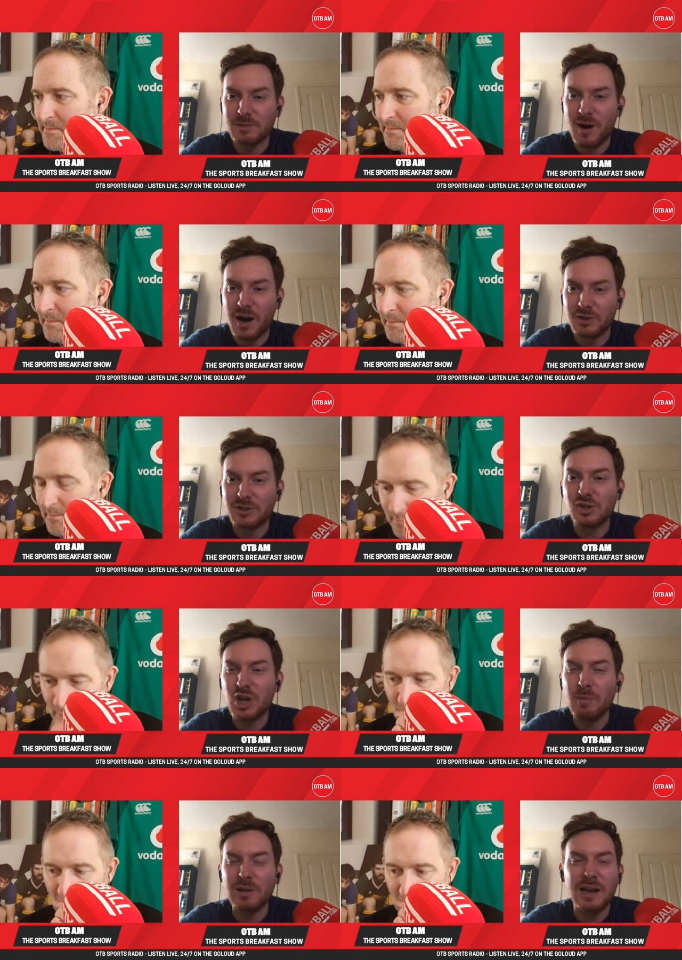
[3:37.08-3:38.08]
Speaker 1: Park. Just a shame
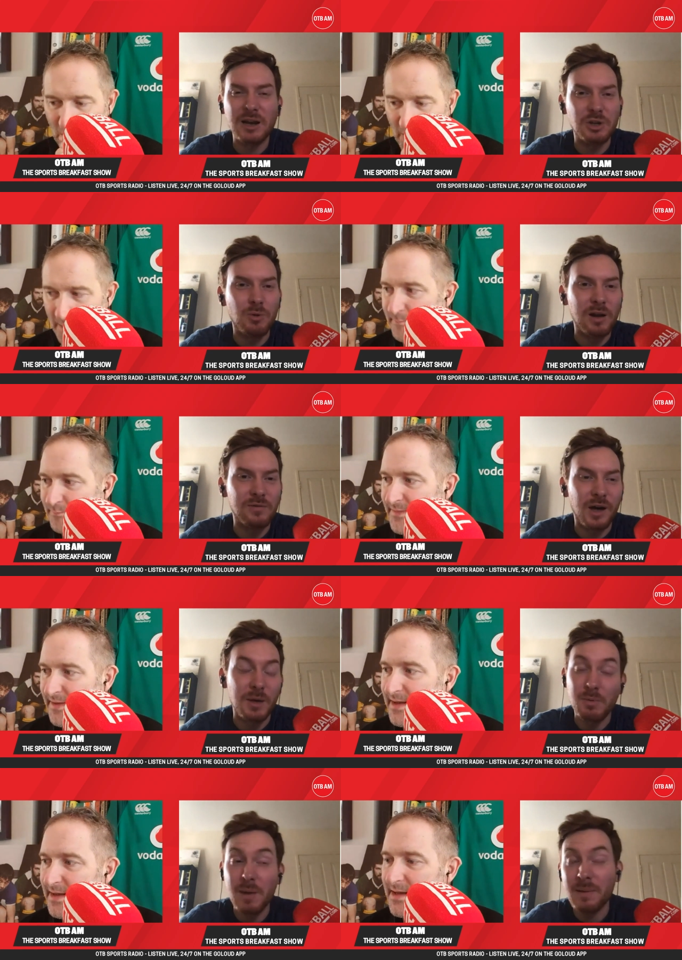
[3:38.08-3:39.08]
we didn't actually qualify,
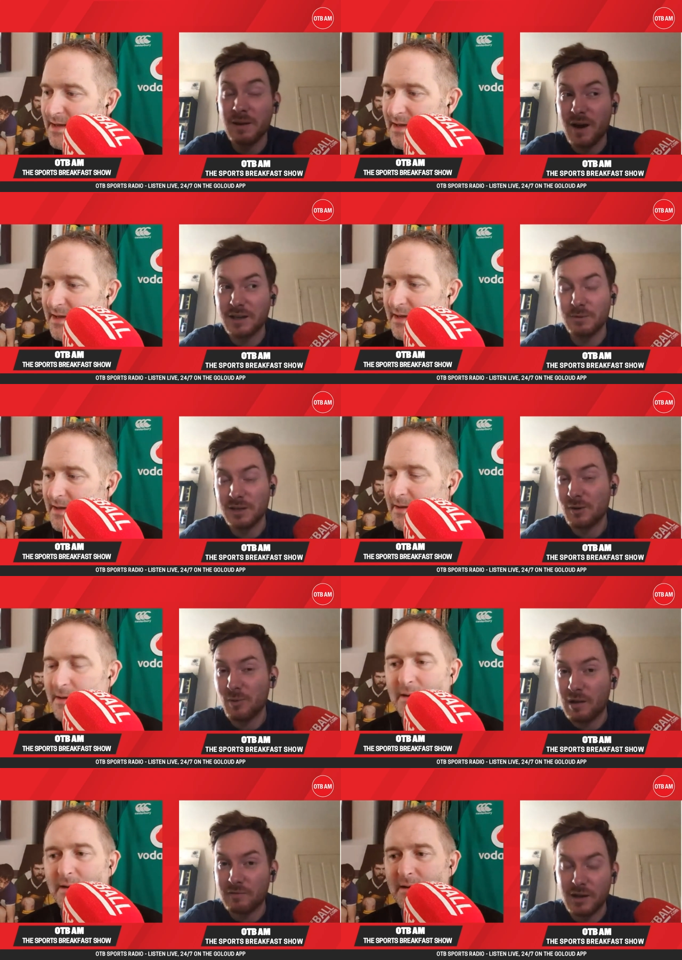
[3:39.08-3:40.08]
but maybe the fact that we didn't
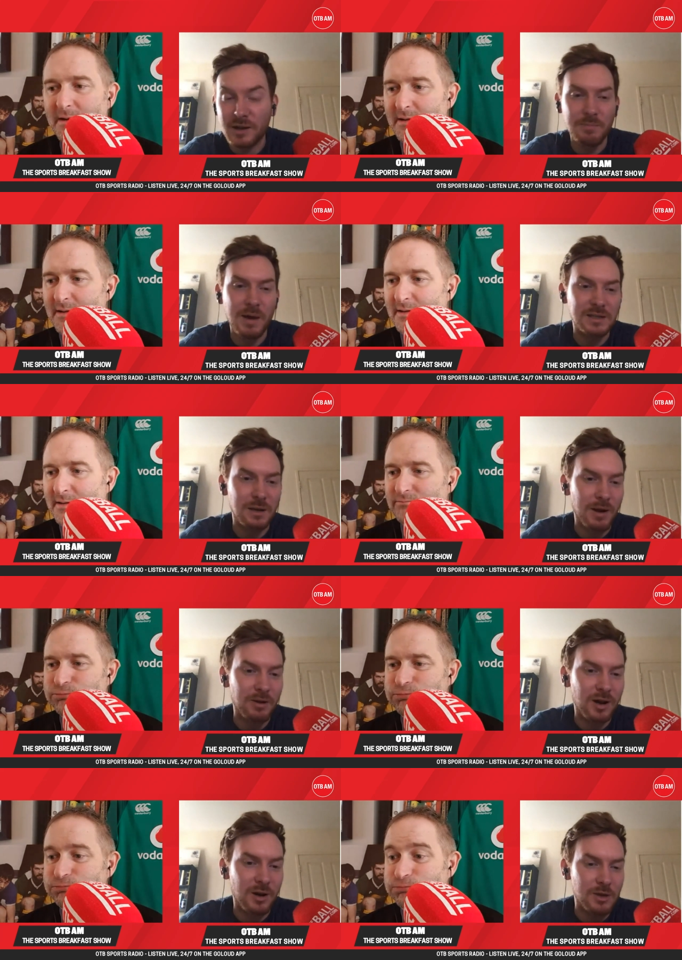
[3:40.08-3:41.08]
qualify makes it a better
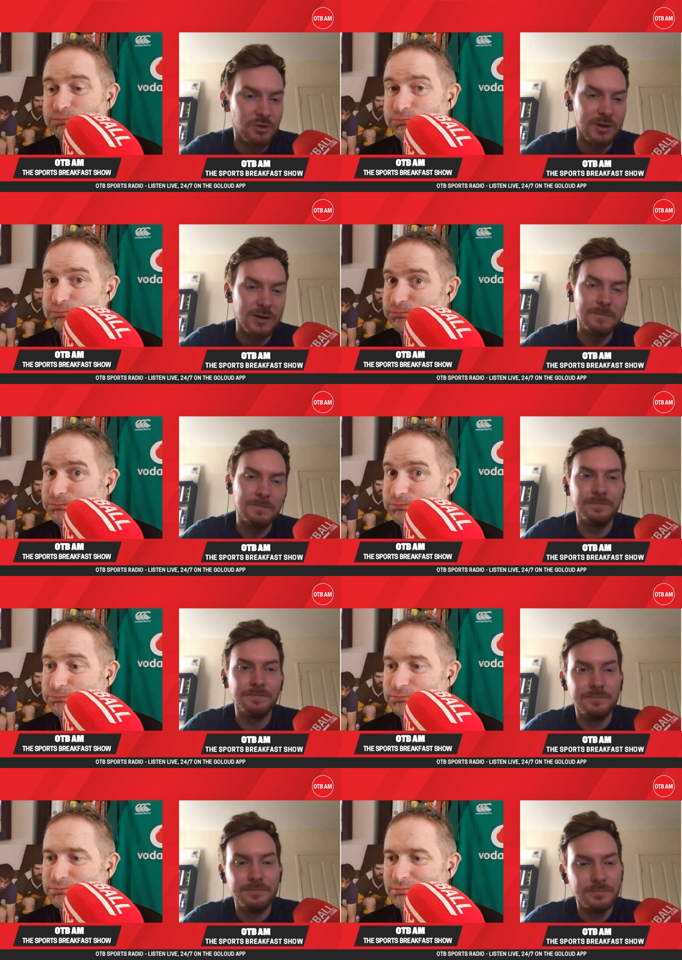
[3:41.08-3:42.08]
documentary.
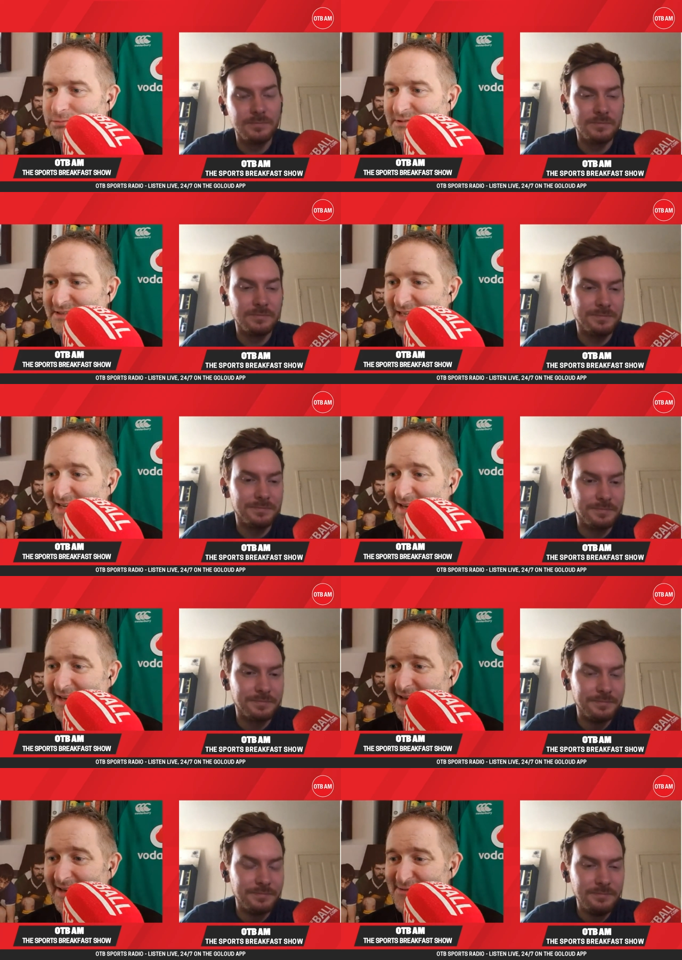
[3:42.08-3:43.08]

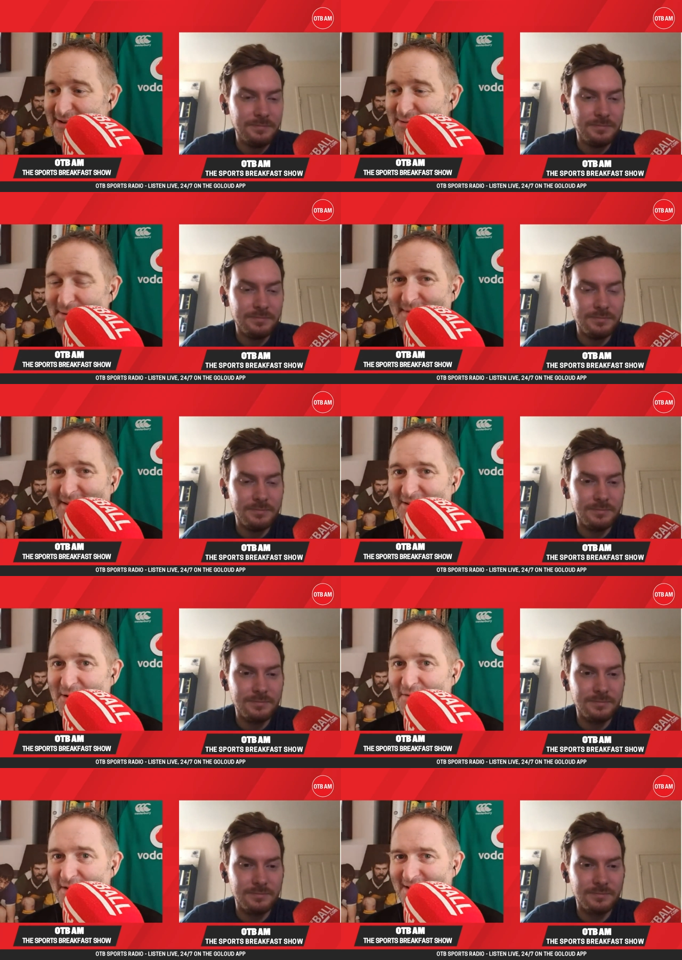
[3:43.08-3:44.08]
Speaker 2: Uh, well, it would have been
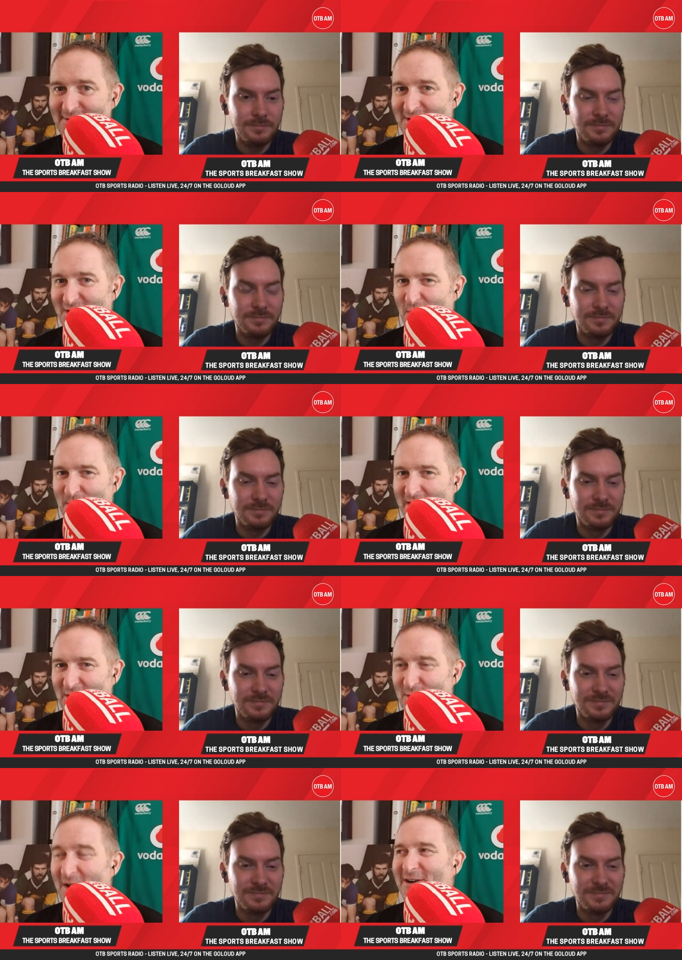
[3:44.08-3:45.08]
better to qualify for that World Cup,
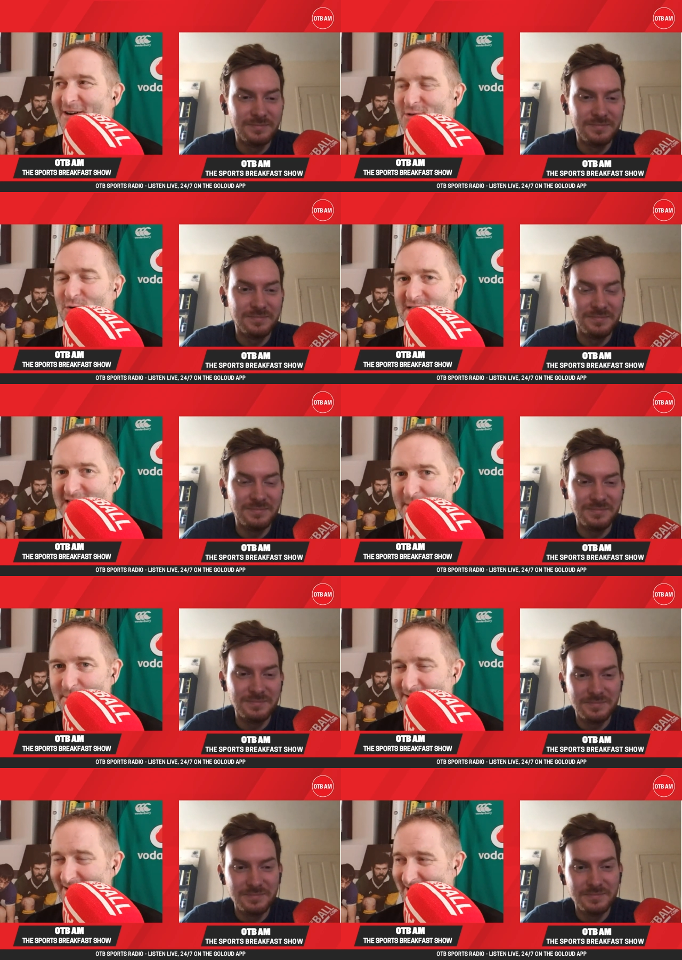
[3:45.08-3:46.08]
you know, on our
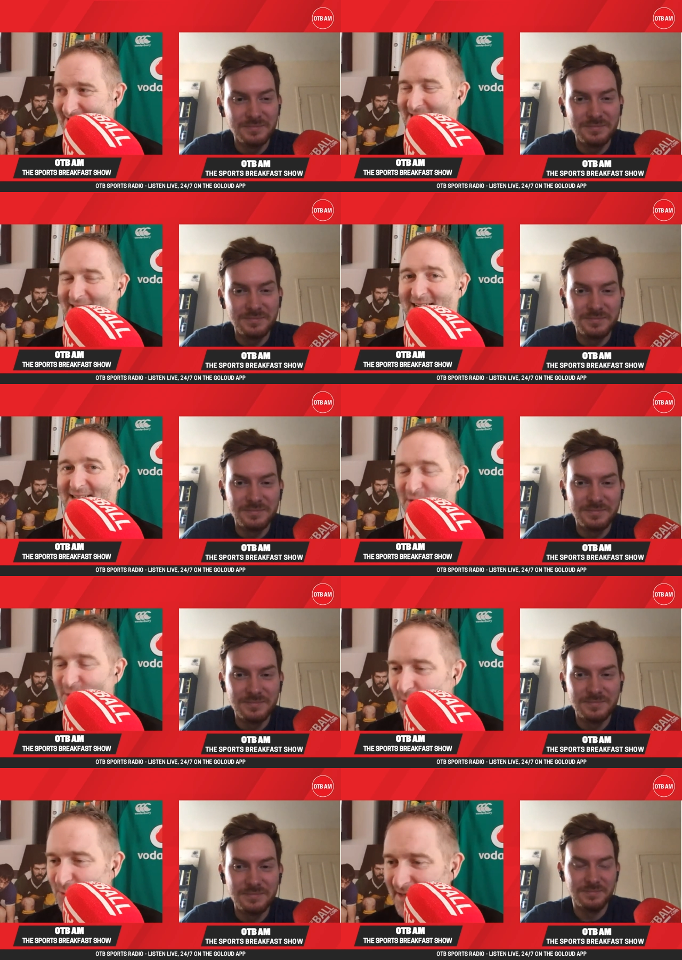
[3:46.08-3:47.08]
doorstep, easy to get
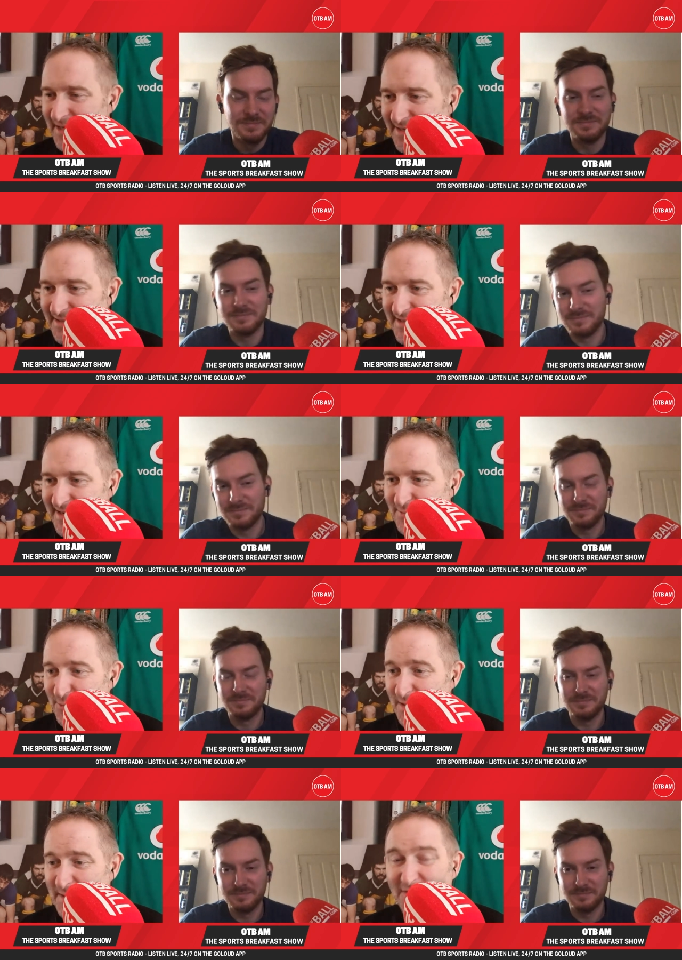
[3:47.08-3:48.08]
to, and
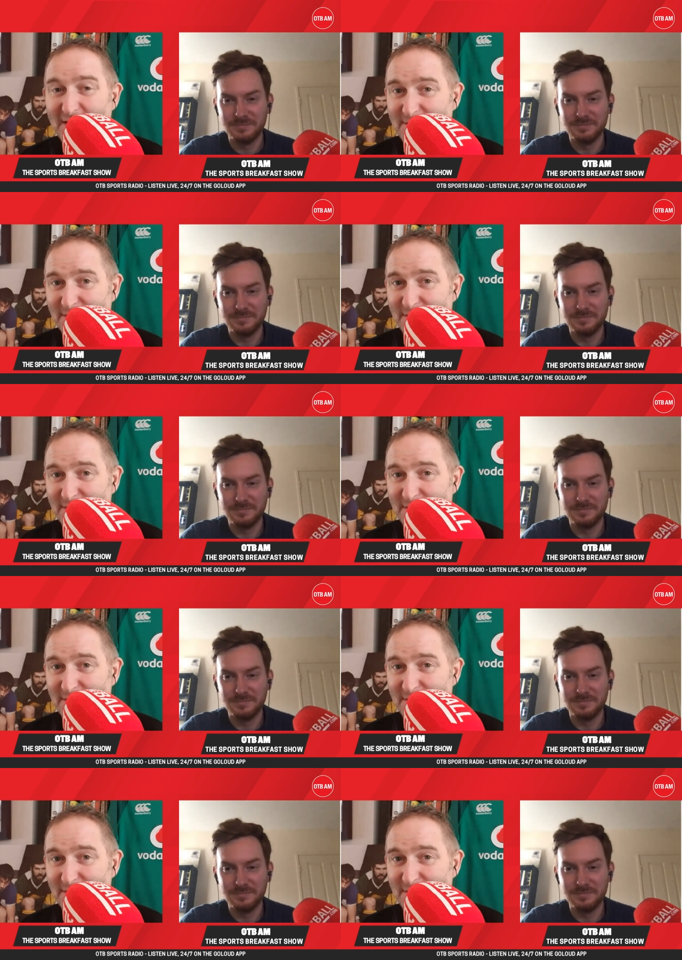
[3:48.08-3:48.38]
uh, one of the best